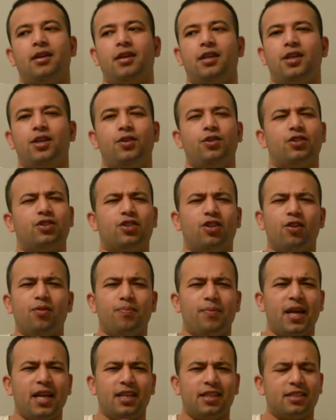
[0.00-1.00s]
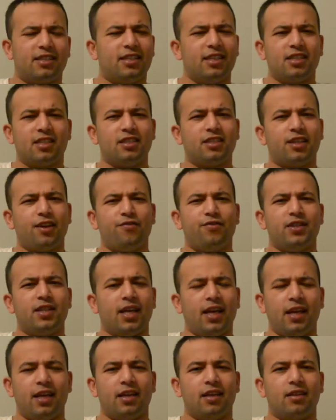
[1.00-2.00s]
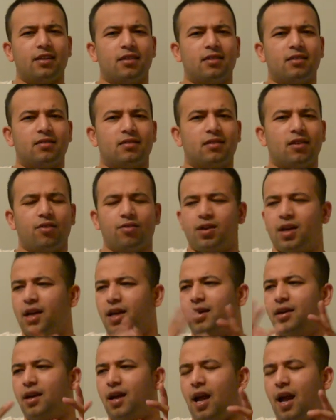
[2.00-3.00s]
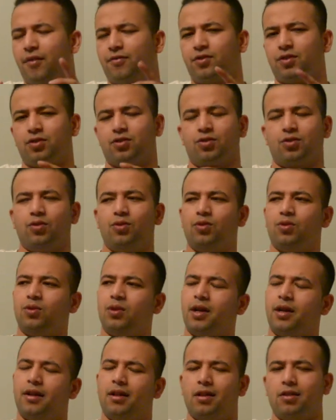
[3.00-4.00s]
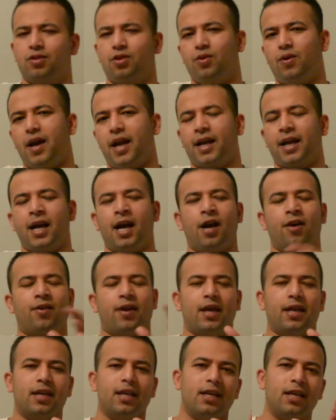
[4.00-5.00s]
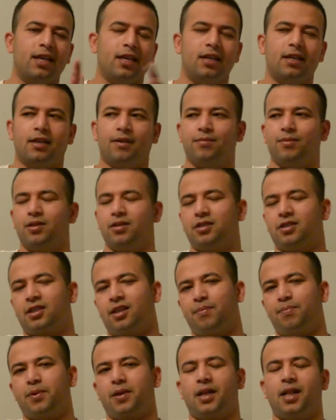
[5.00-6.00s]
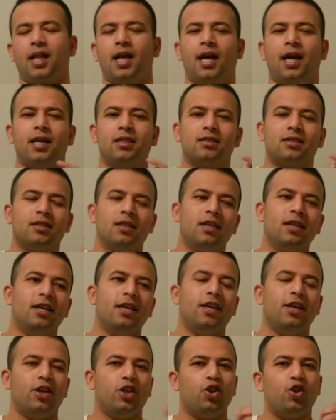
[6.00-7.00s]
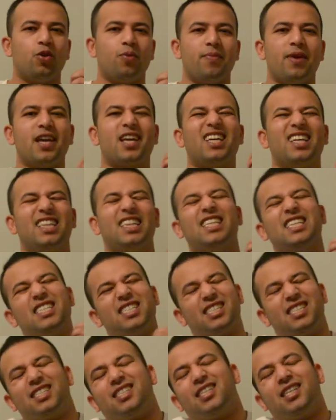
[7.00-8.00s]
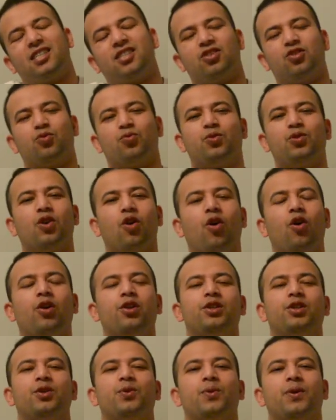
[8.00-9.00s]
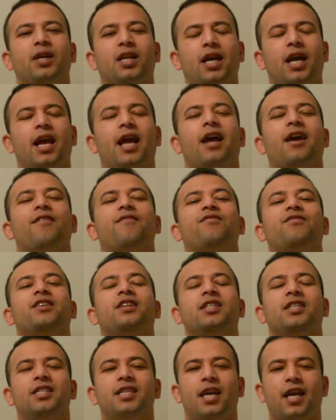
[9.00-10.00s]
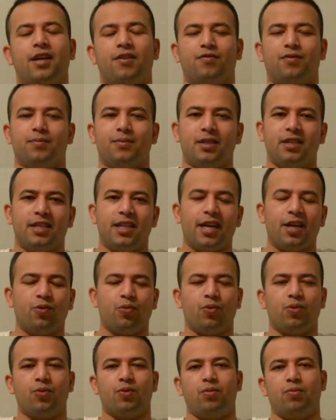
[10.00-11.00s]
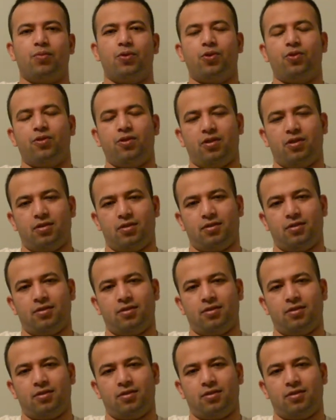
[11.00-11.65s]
you still make decisions every day. Okay, after school, I'll go hang out, I eat, I'm going to skip a class. You're making these decisions. We all do it every day from the day we were born.